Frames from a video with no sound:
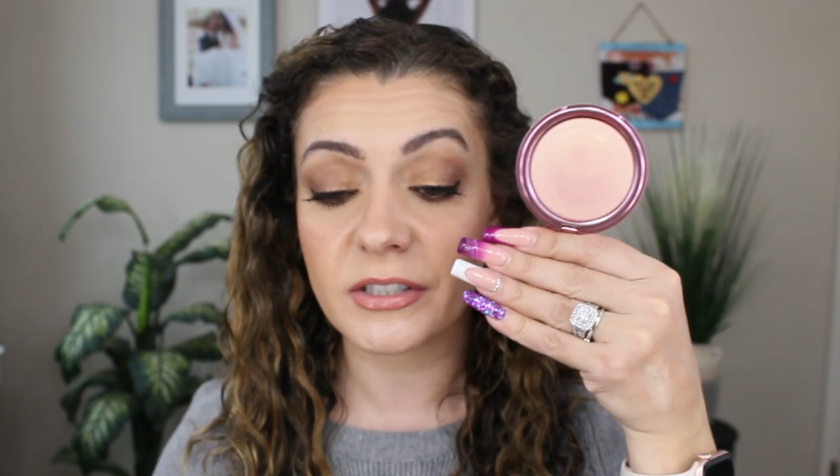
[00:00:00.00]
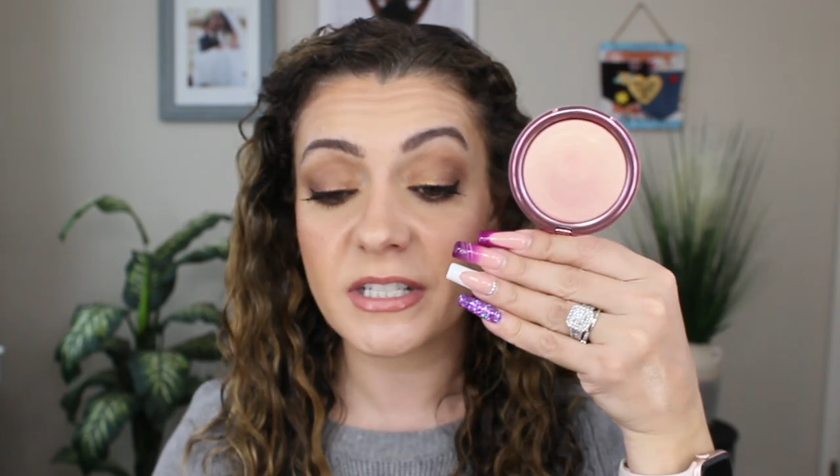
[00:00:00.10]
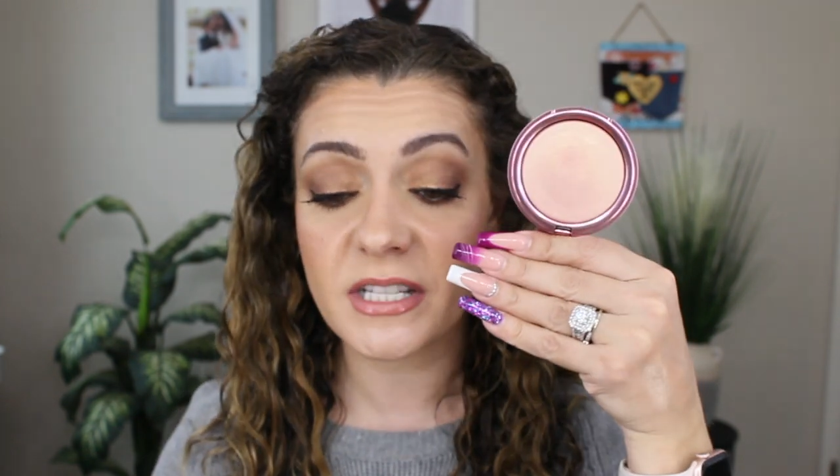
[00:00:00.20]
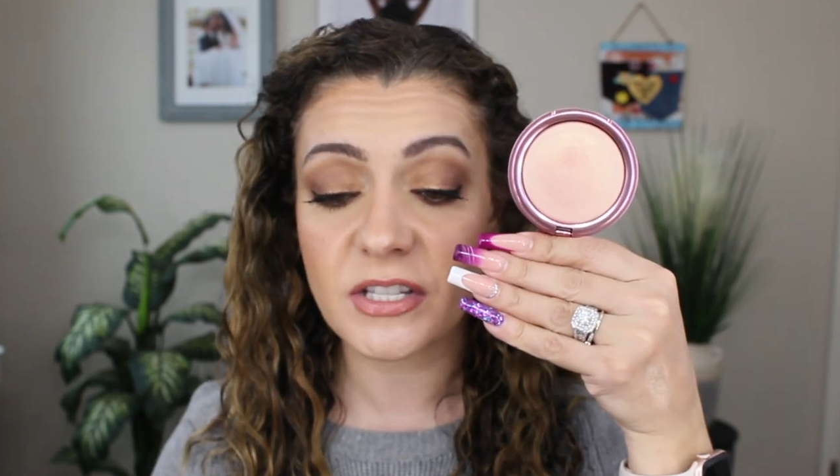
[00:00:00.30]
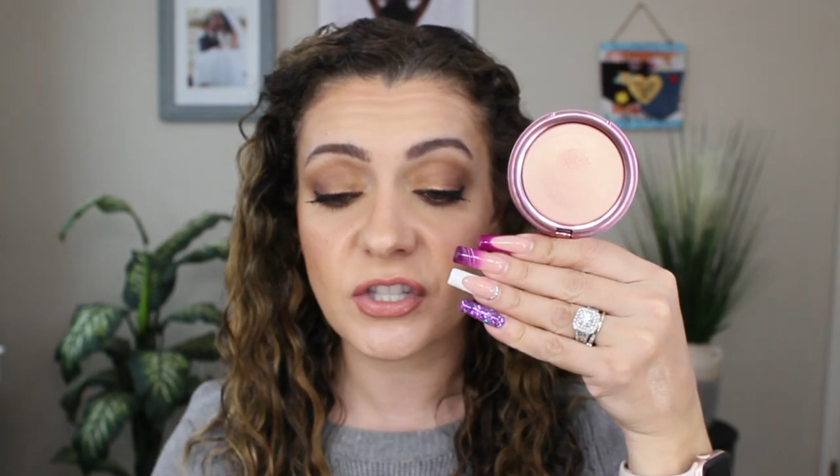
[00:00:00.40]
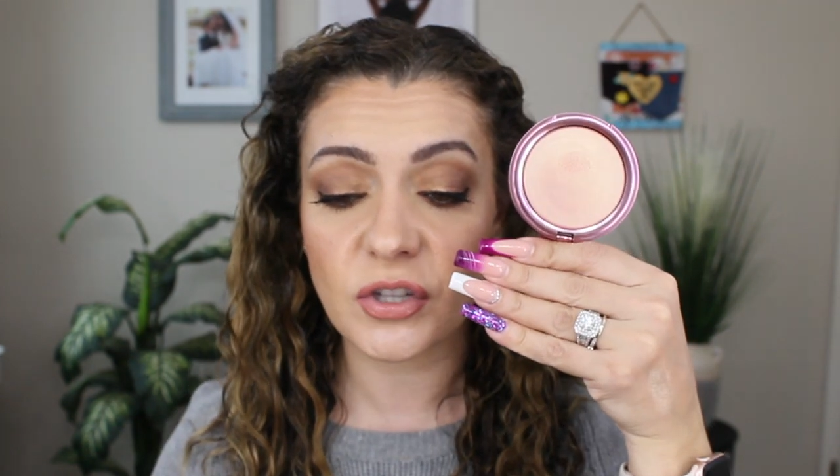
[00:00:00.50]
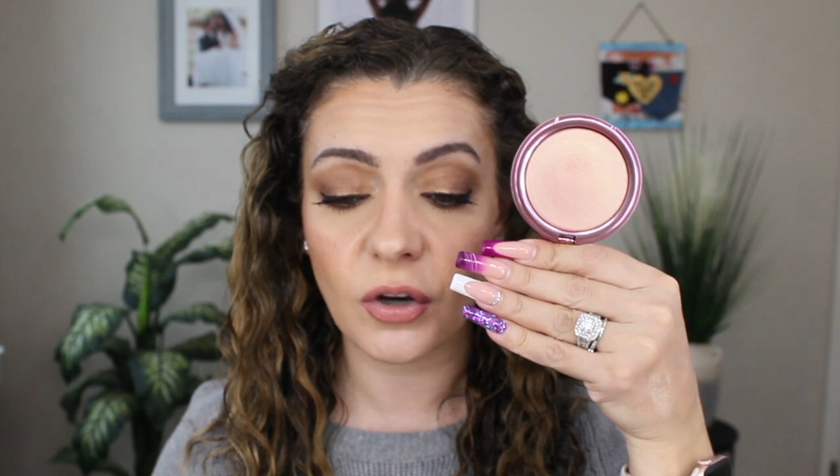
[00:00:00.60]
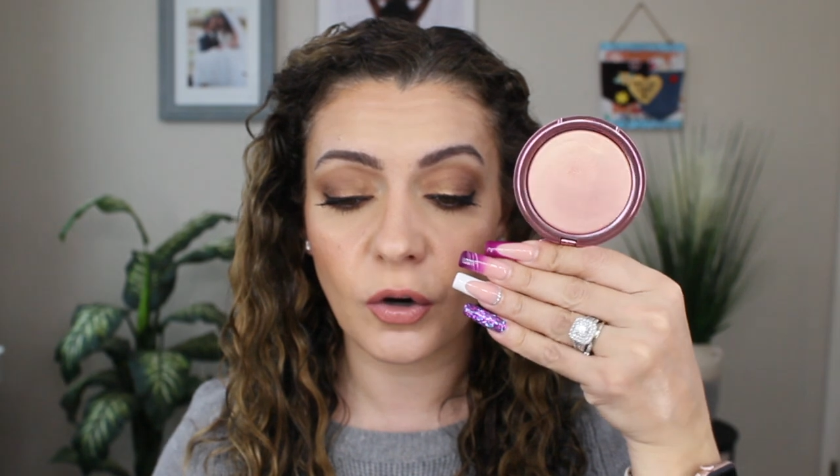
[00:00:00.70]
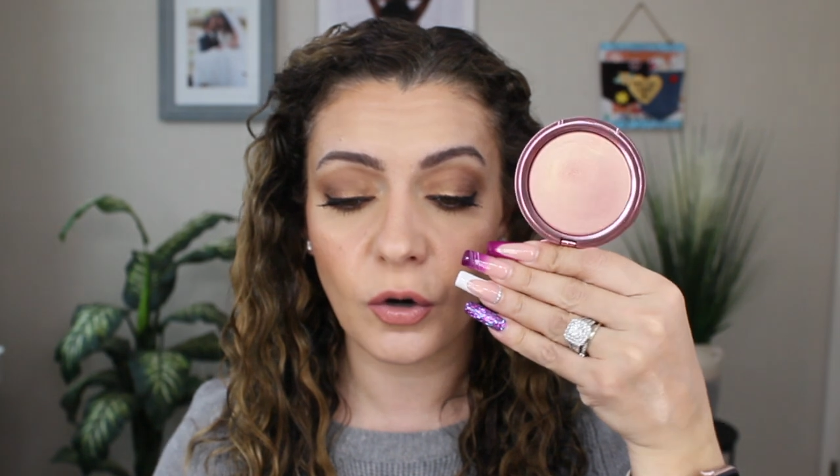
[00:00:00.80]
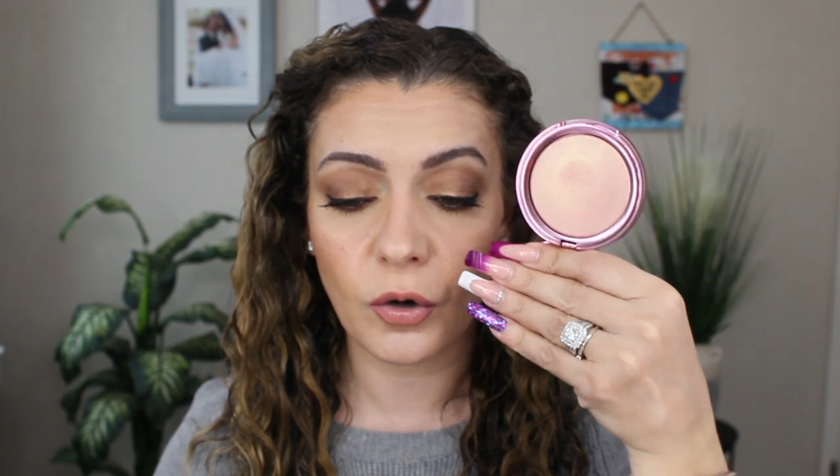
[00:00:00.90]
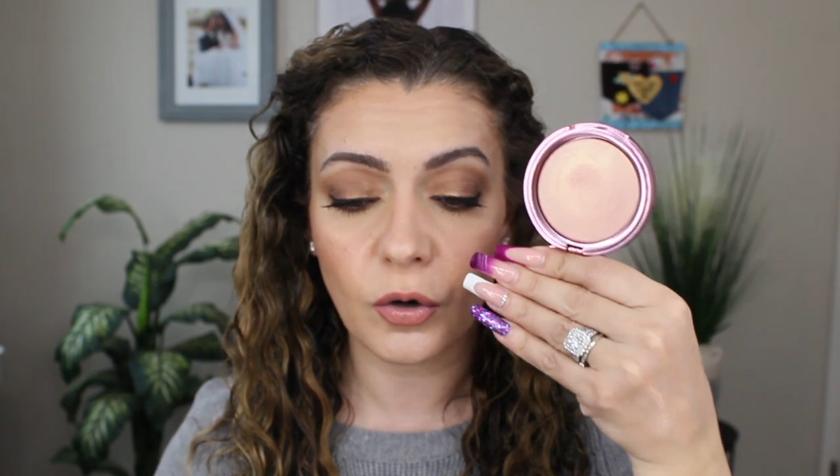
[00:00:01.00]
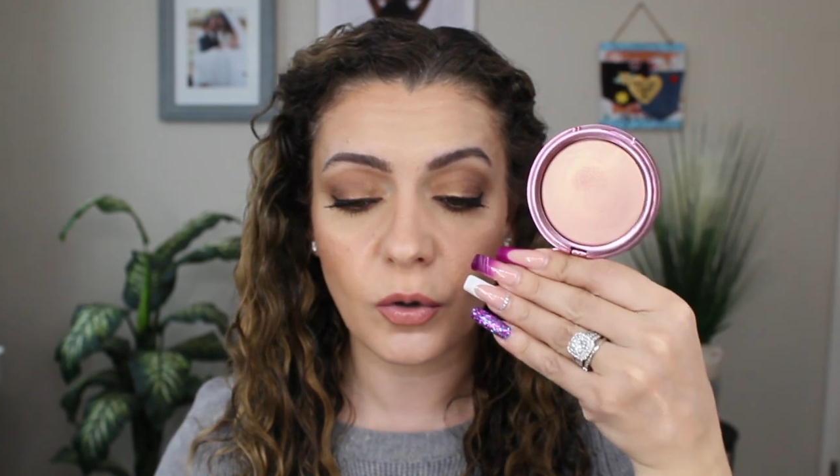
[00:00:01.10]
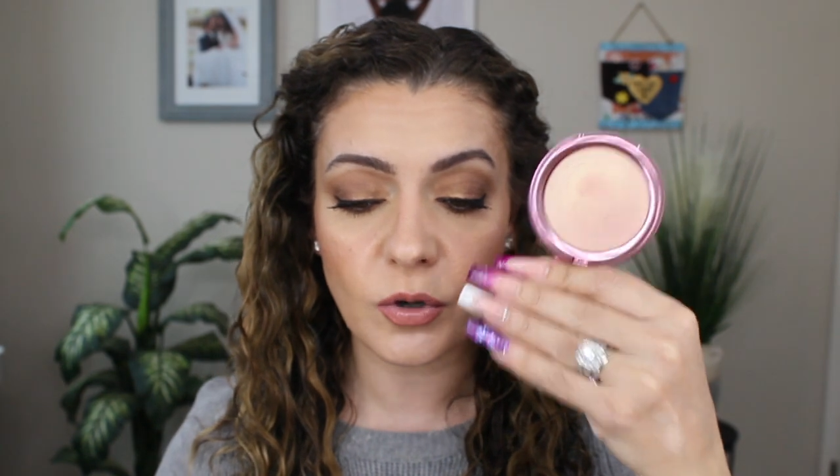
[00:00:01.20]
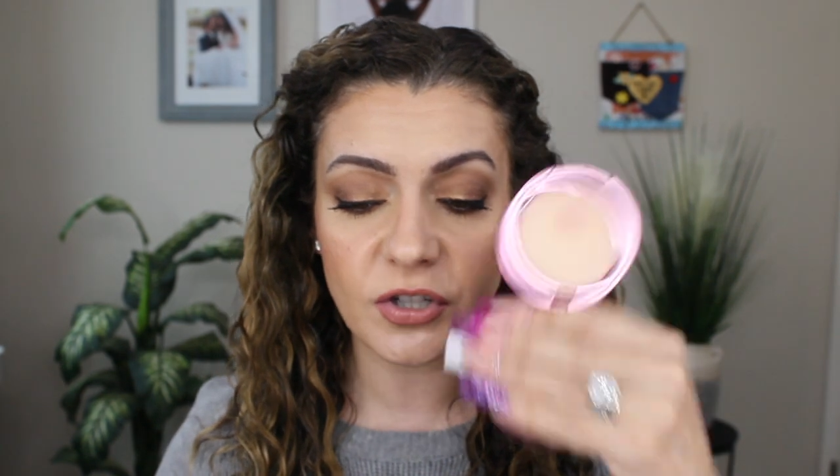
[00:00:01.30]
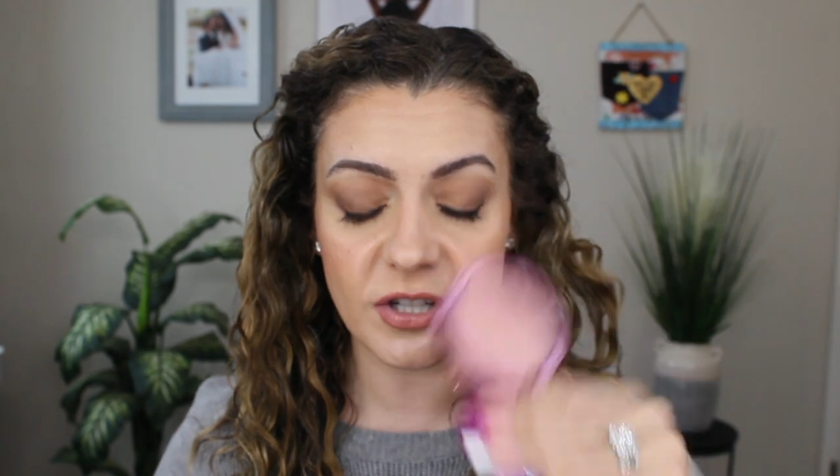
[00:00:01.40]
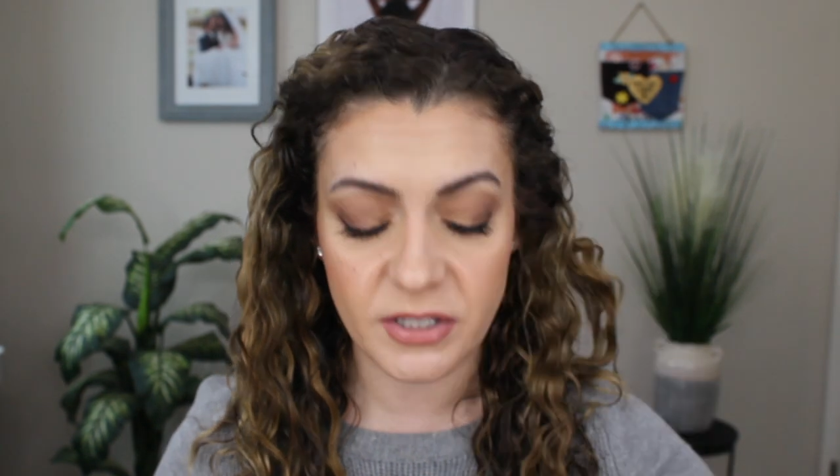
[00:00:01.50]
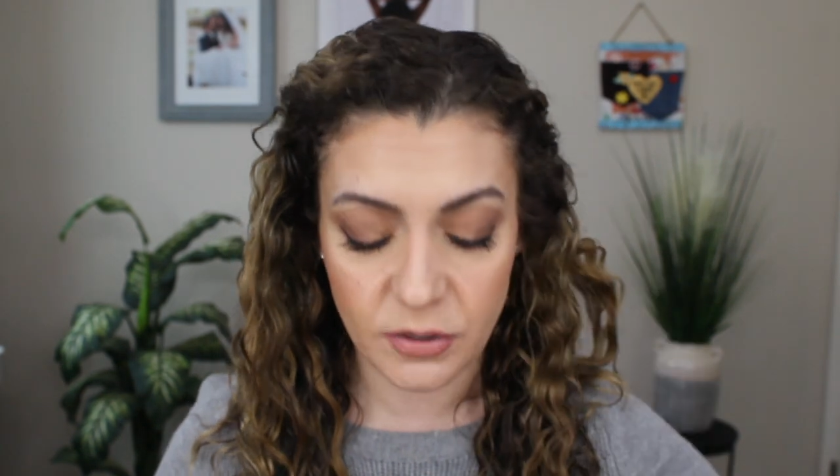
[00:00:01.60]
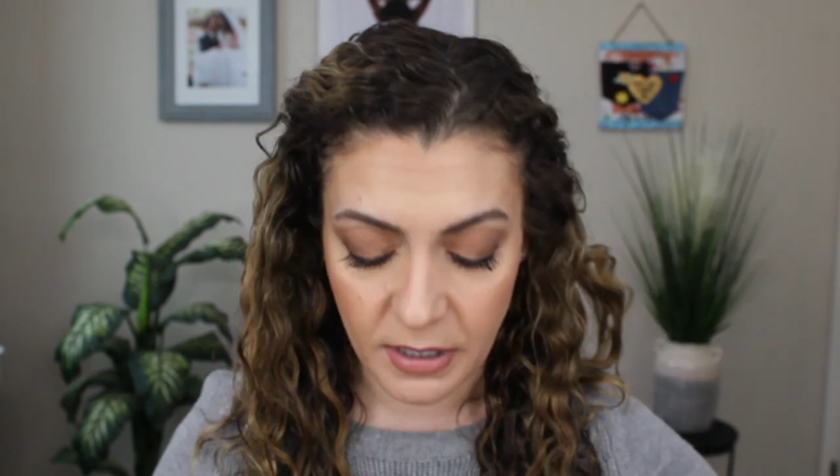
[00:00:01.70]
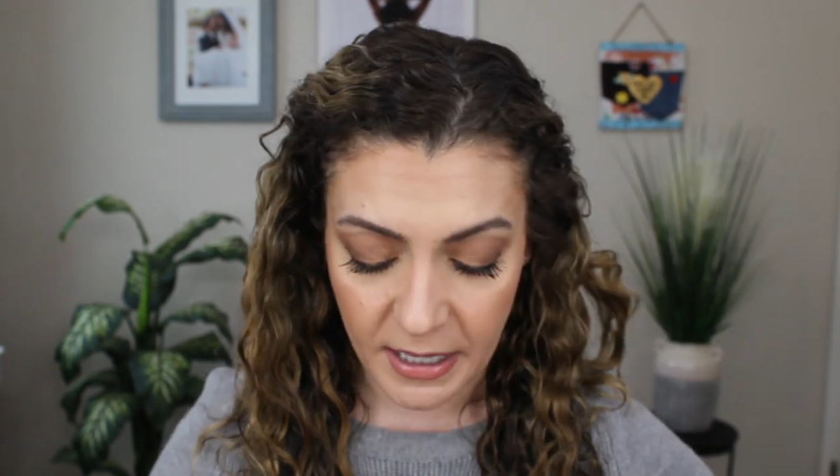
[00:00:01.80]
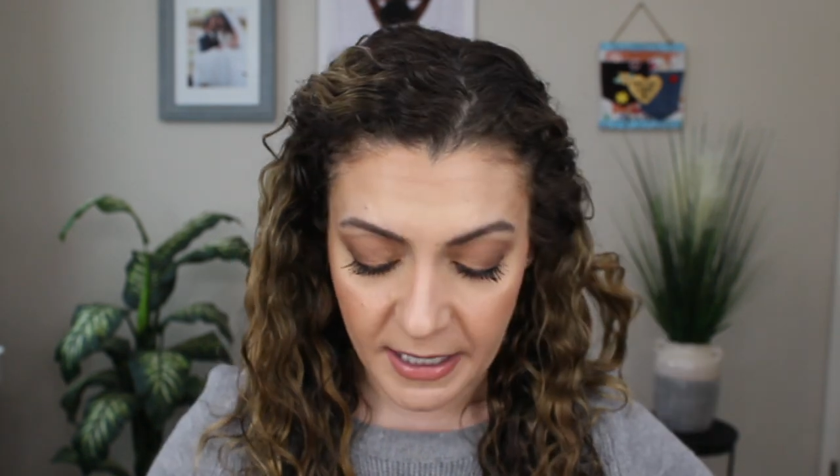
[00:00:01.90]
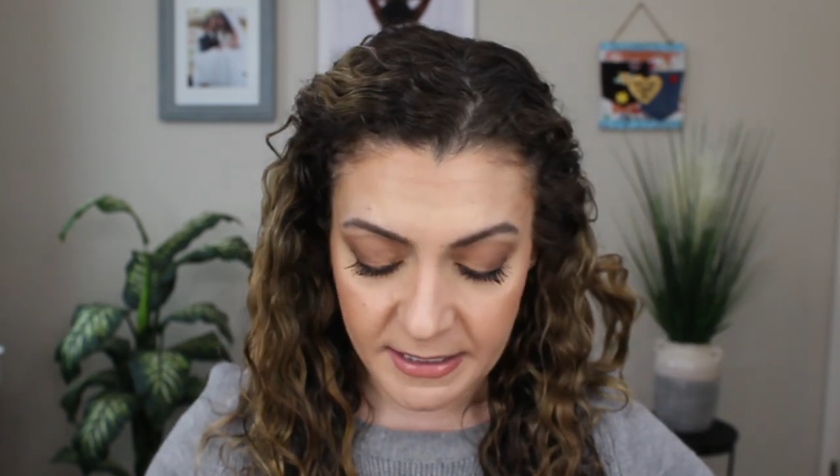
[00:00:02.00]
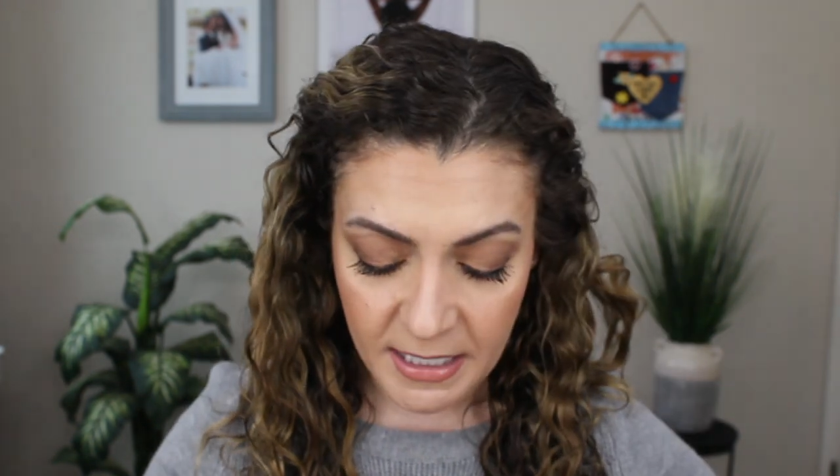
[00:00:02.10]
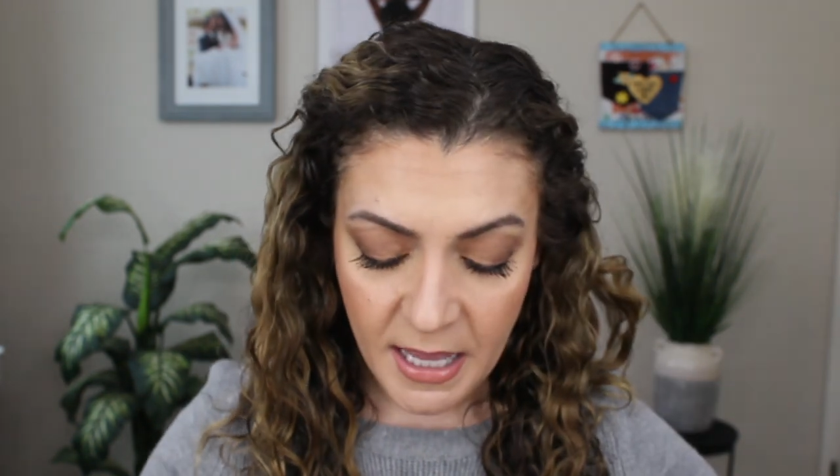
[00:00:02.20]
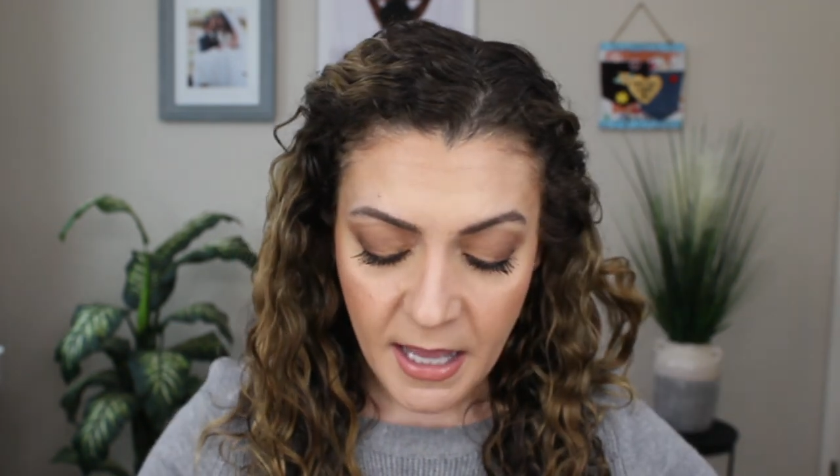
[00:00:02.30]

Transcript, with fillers: This is so gorgeous, you guys.